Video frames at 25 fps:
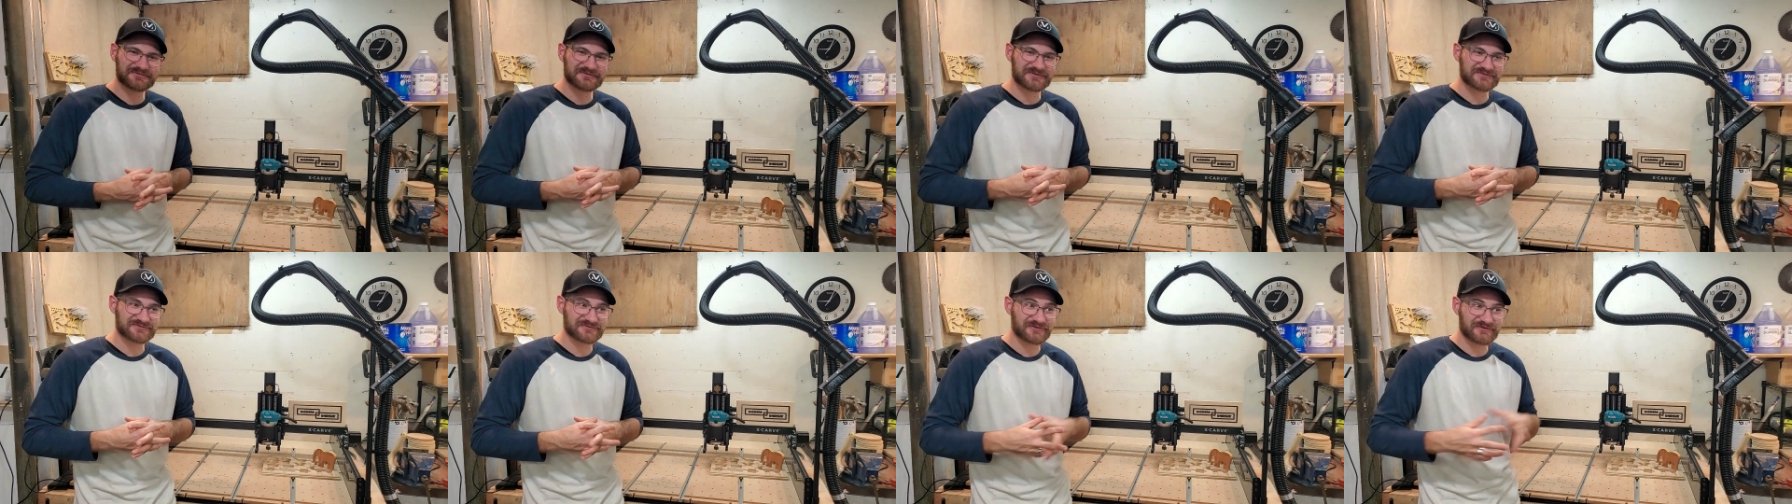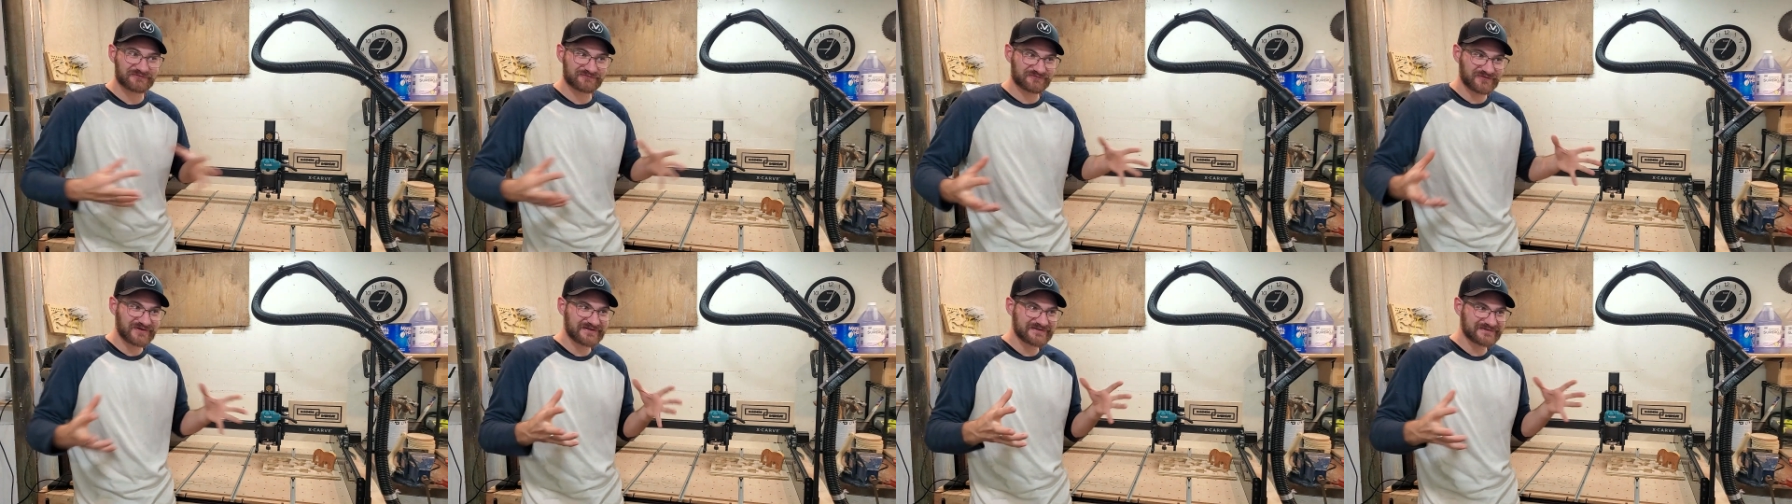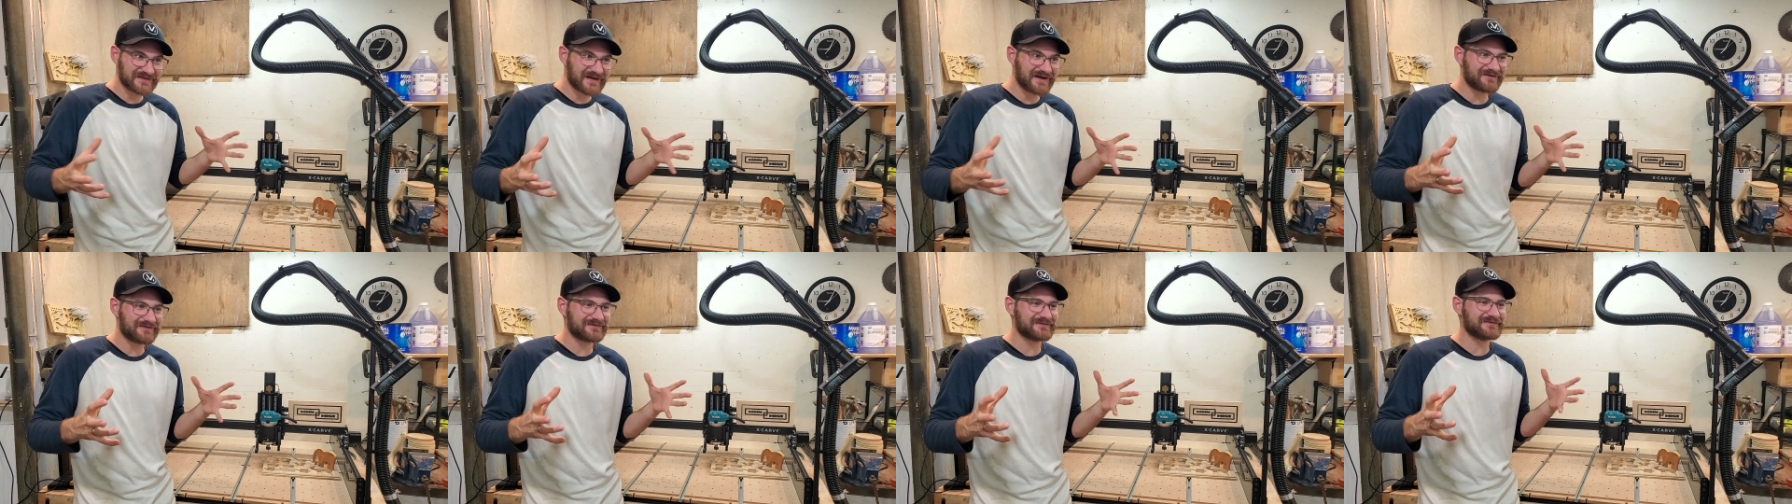through it. So I freaked
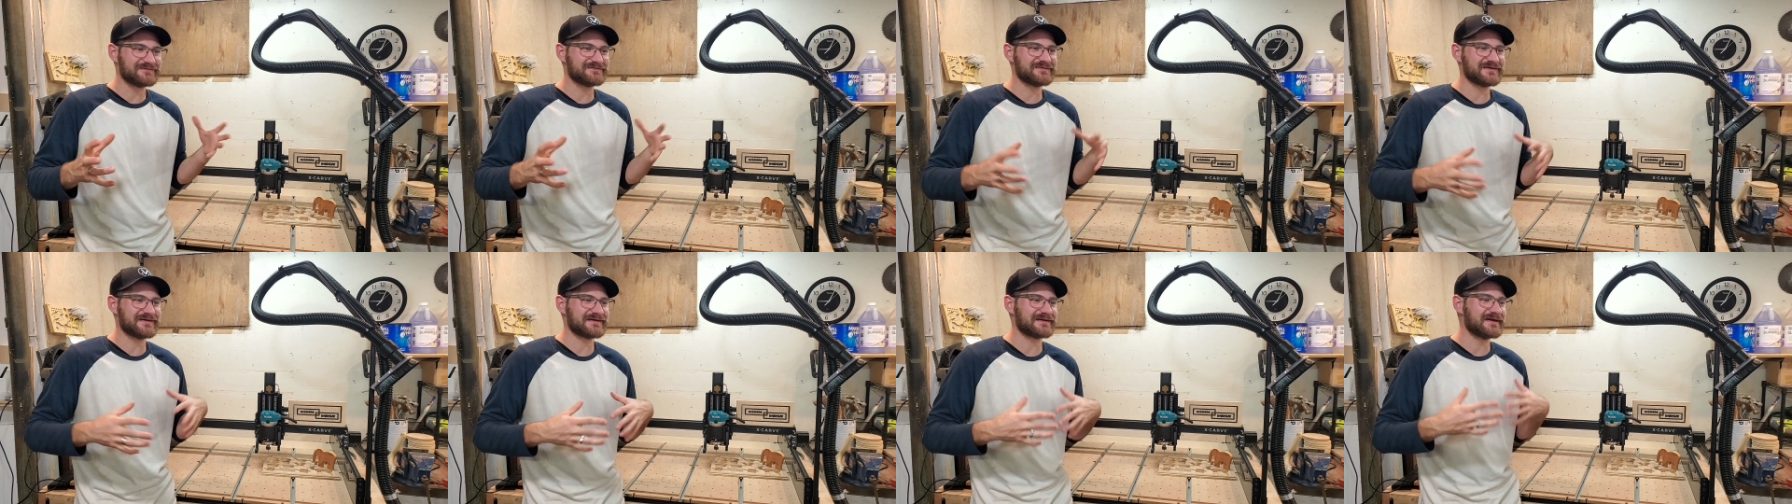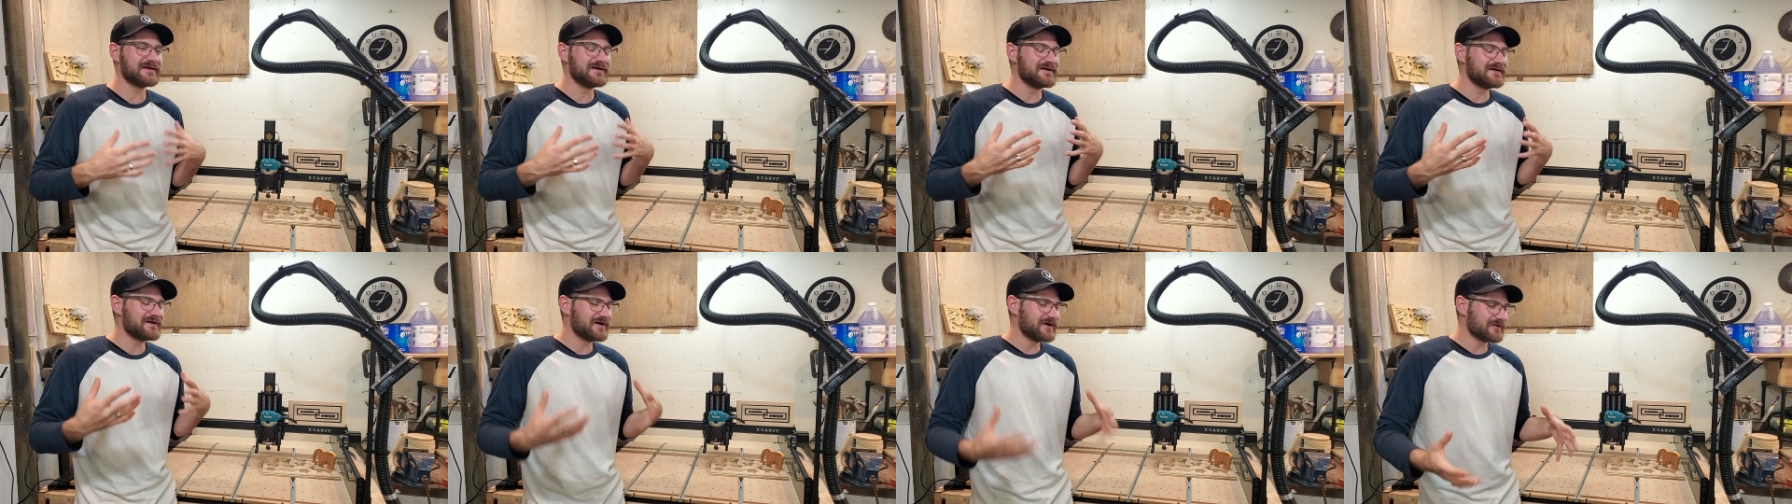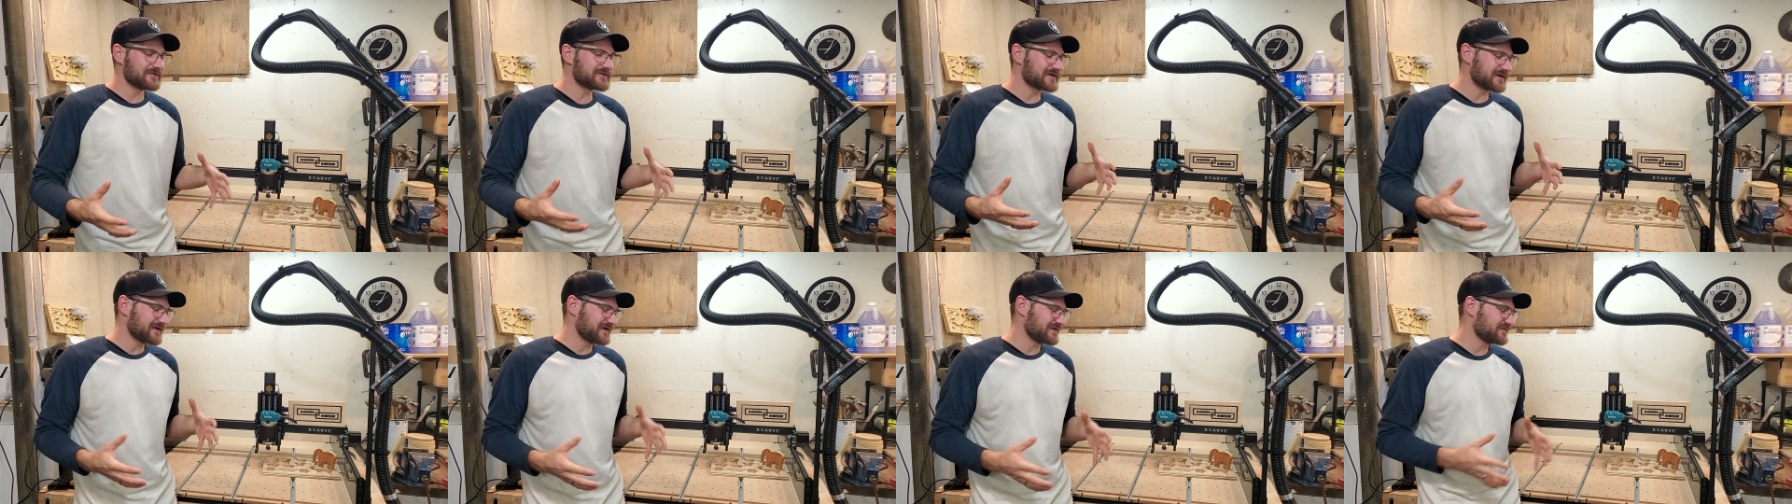out. I was like,
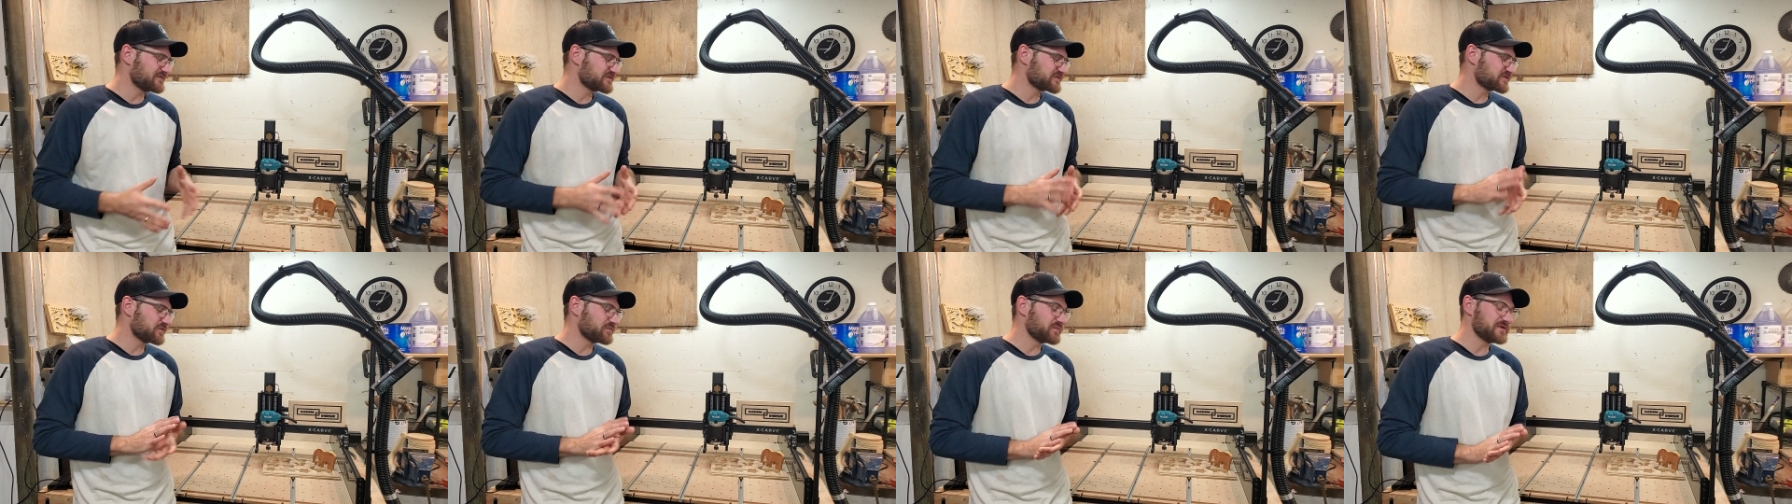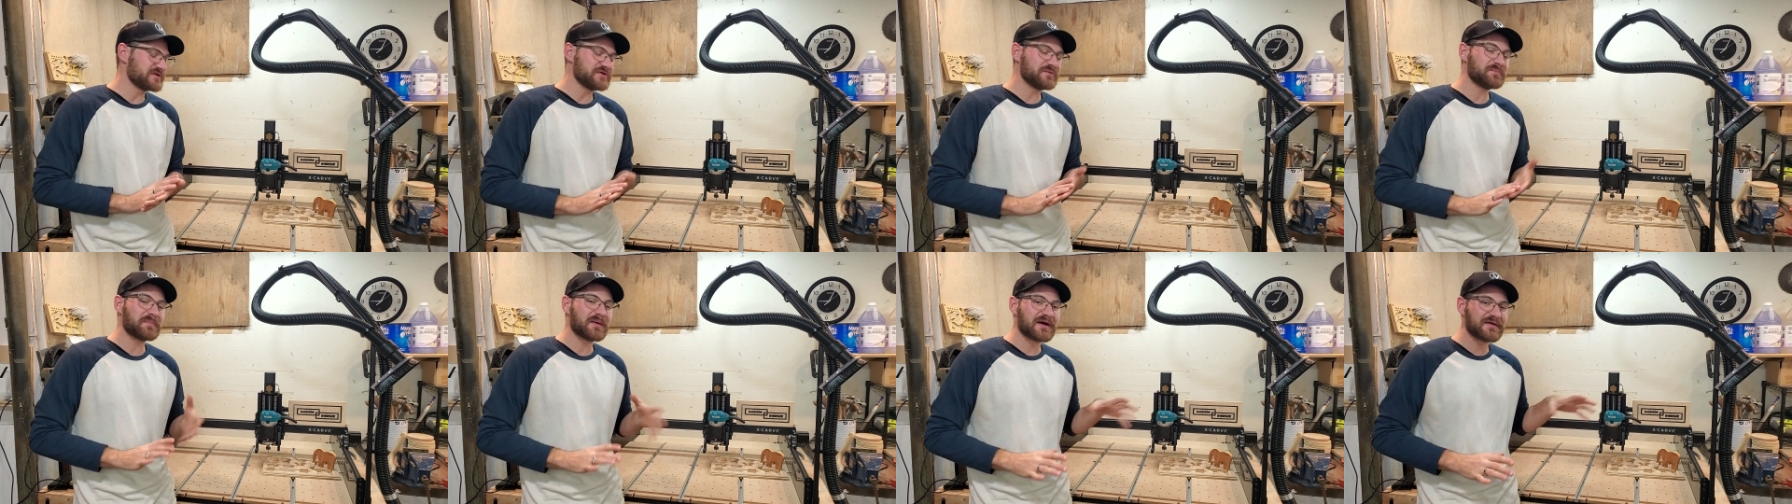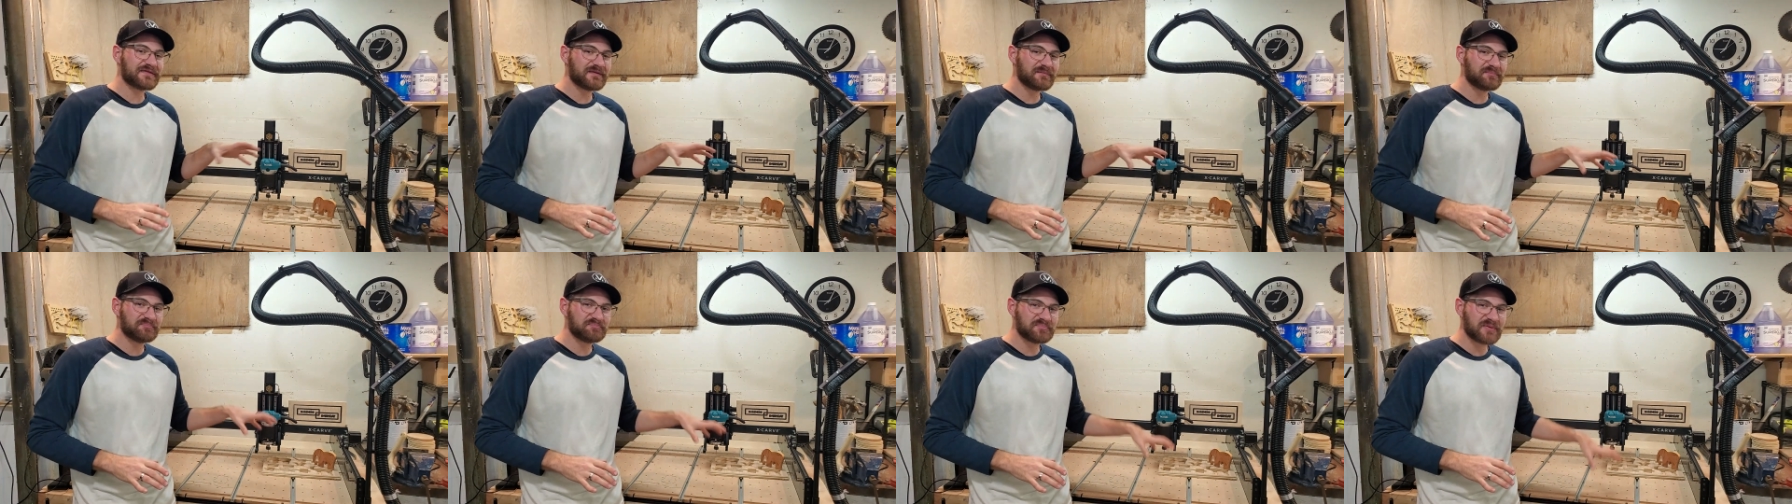Okay, so when you buy
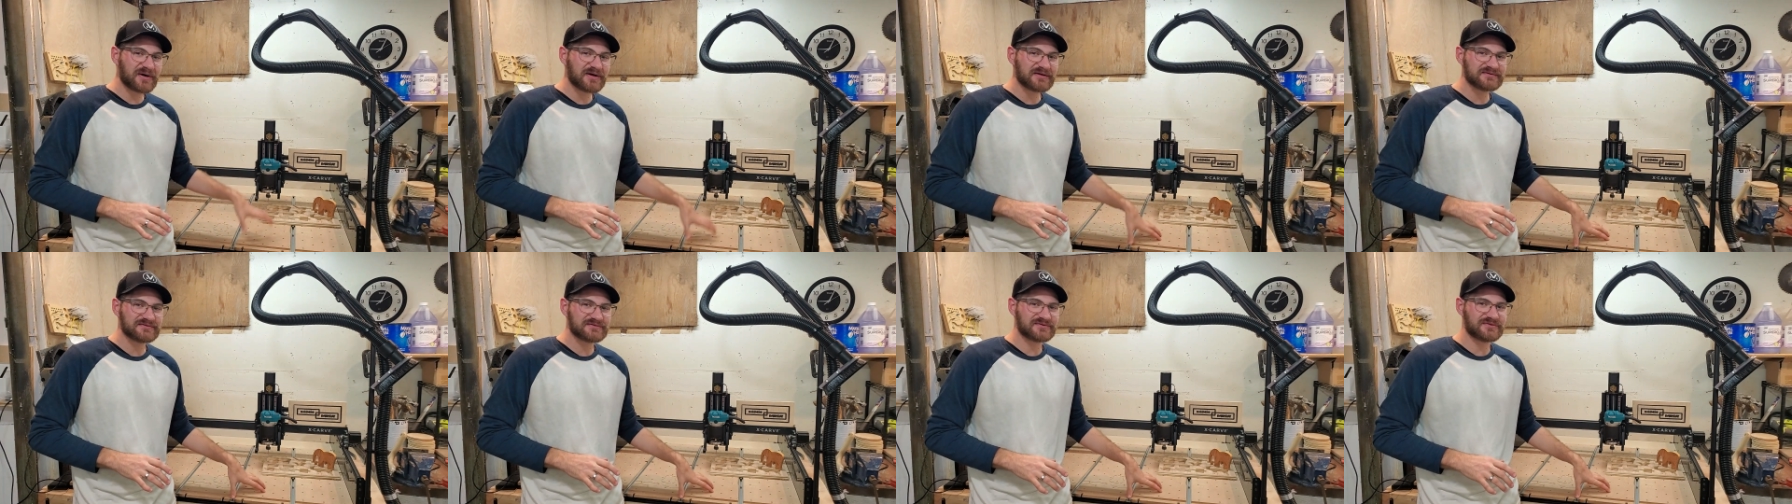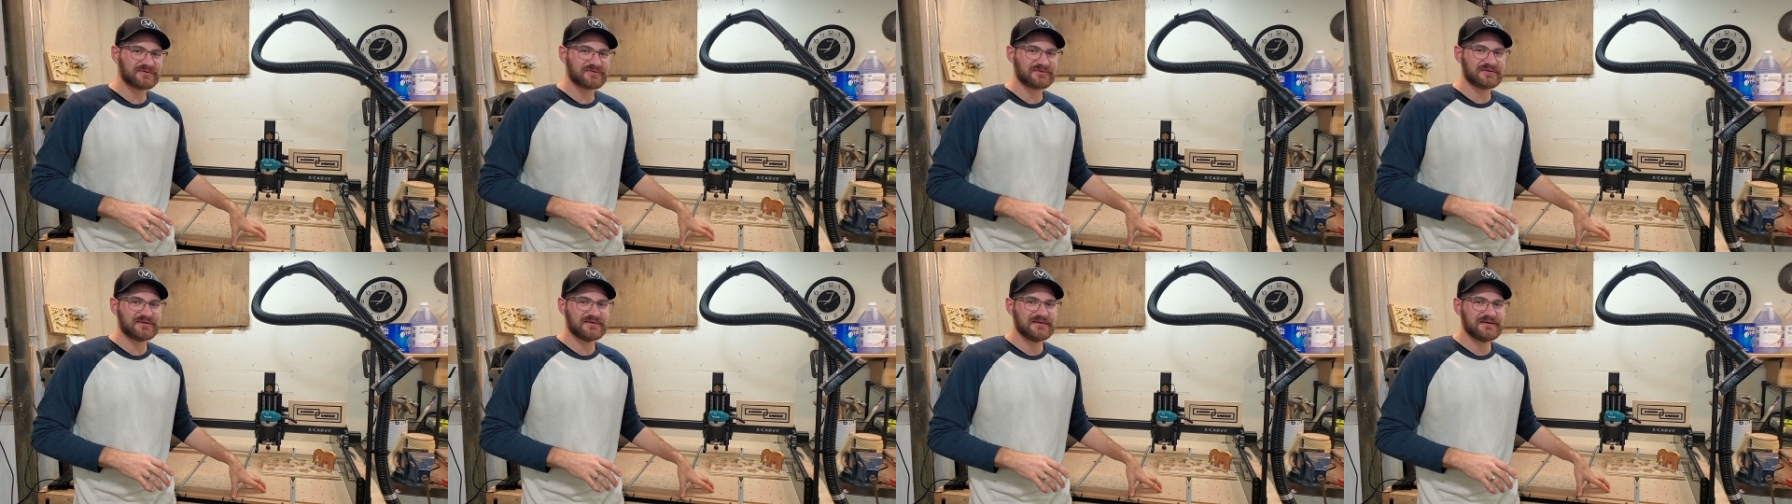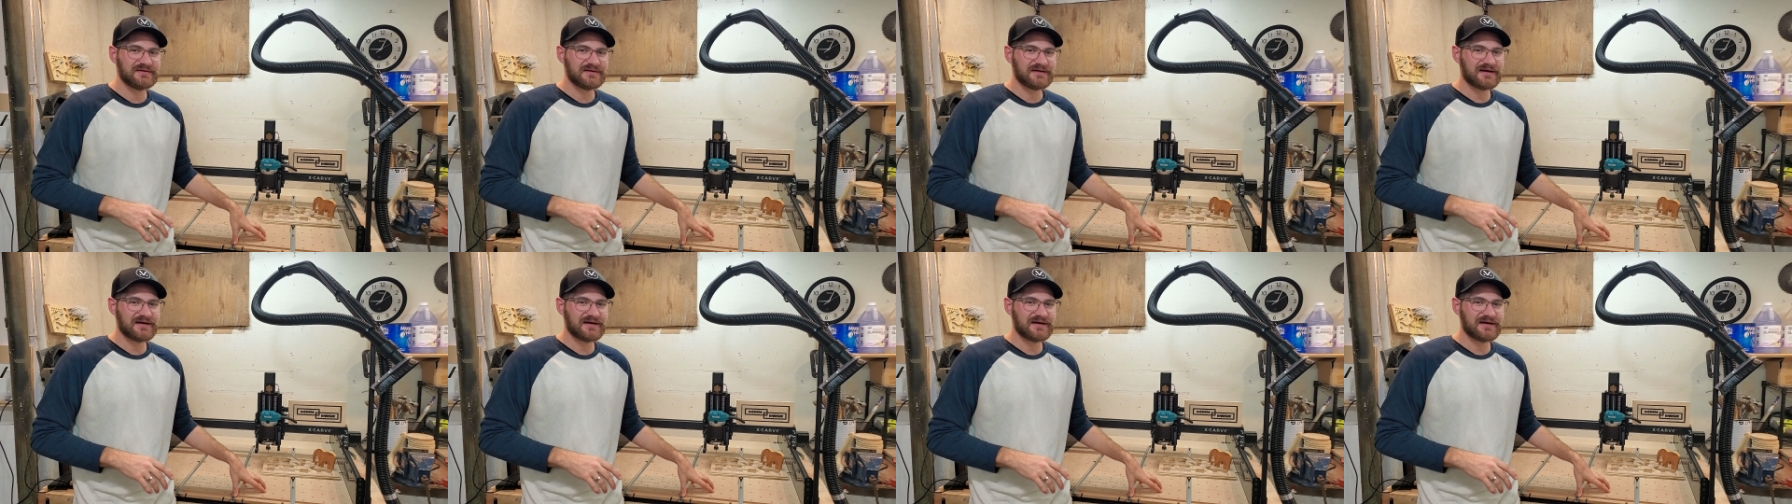the bundle,